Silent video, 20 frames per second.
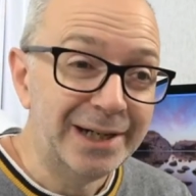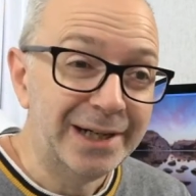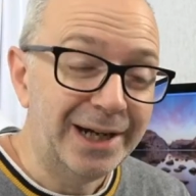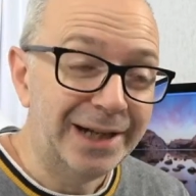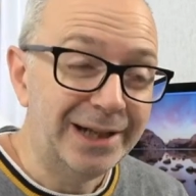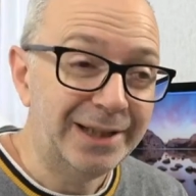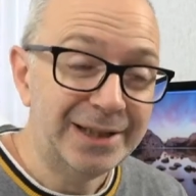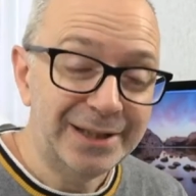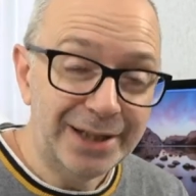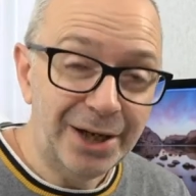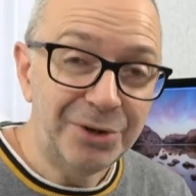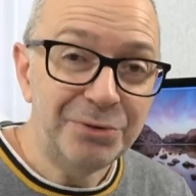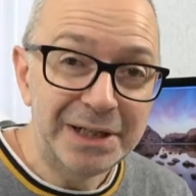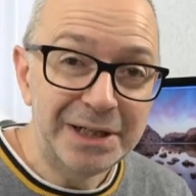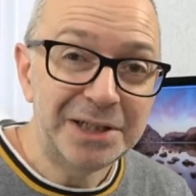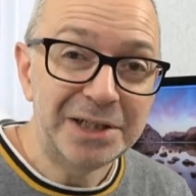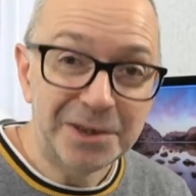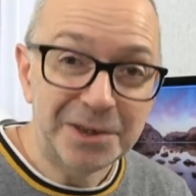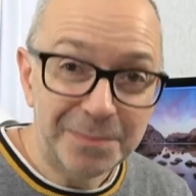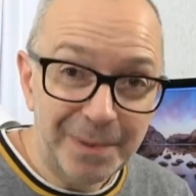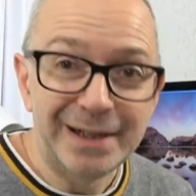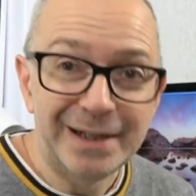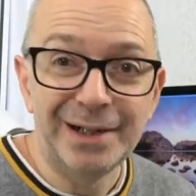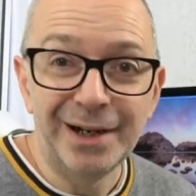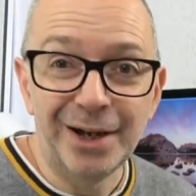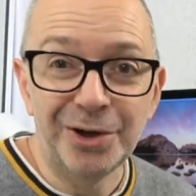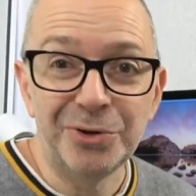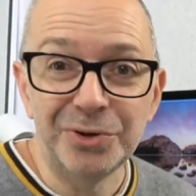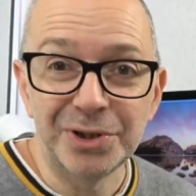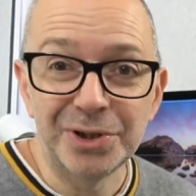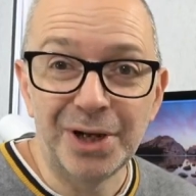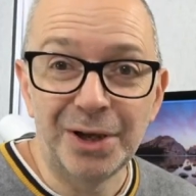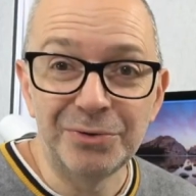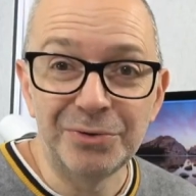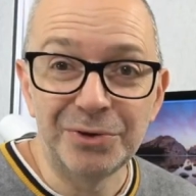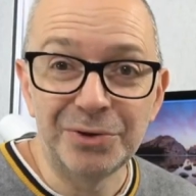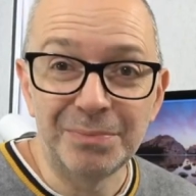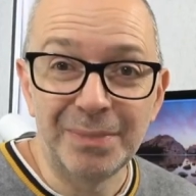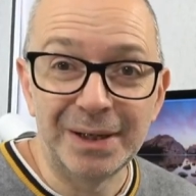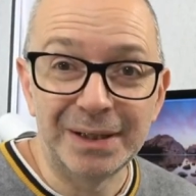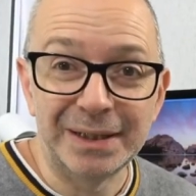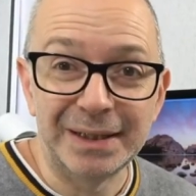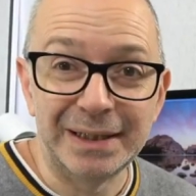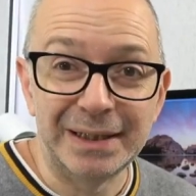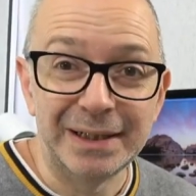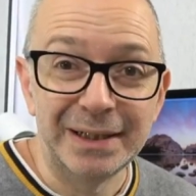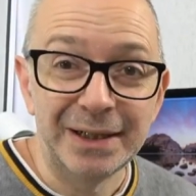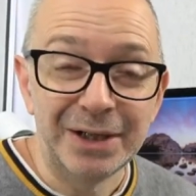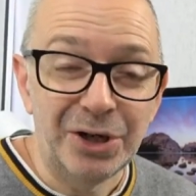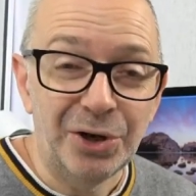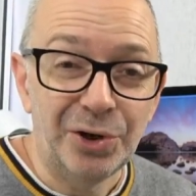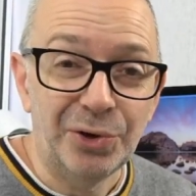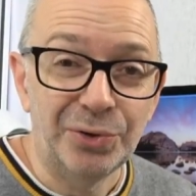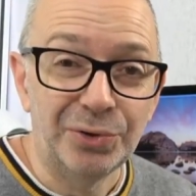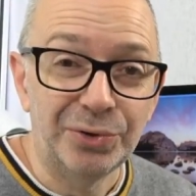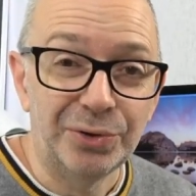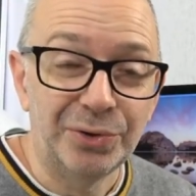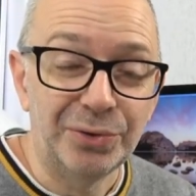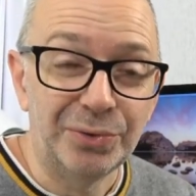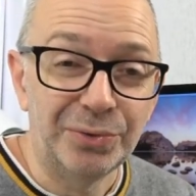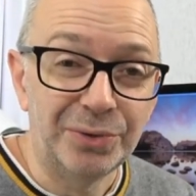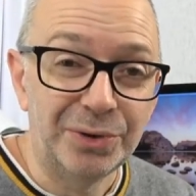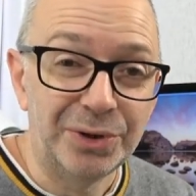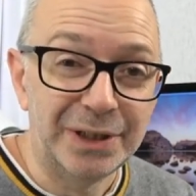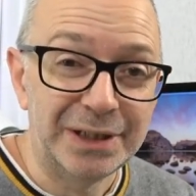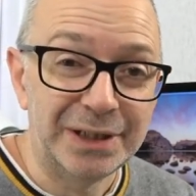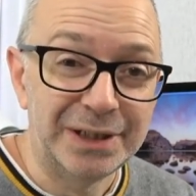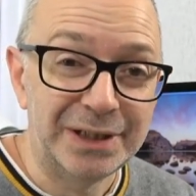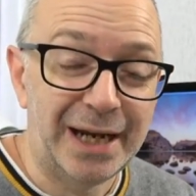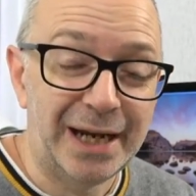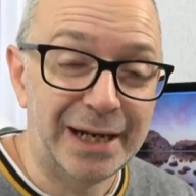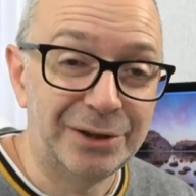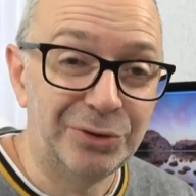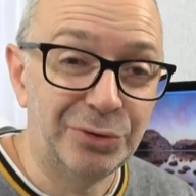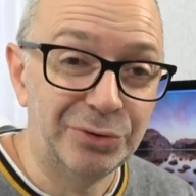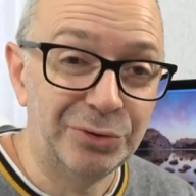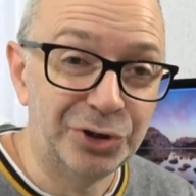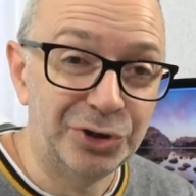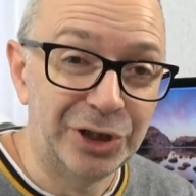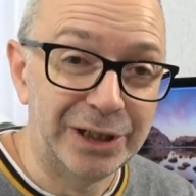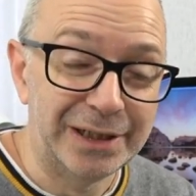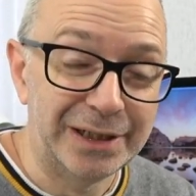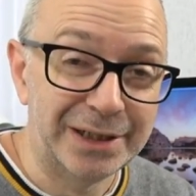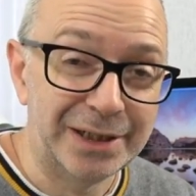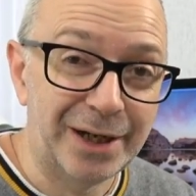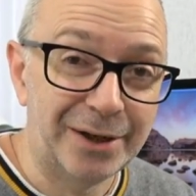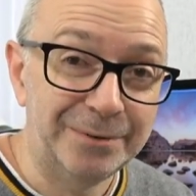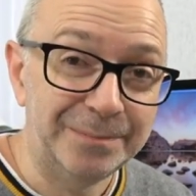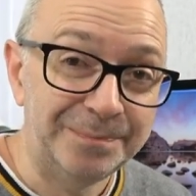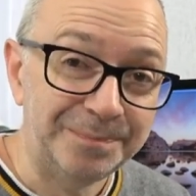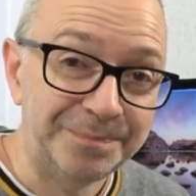And there's no need to spend loads and loads of money on all of this technology. So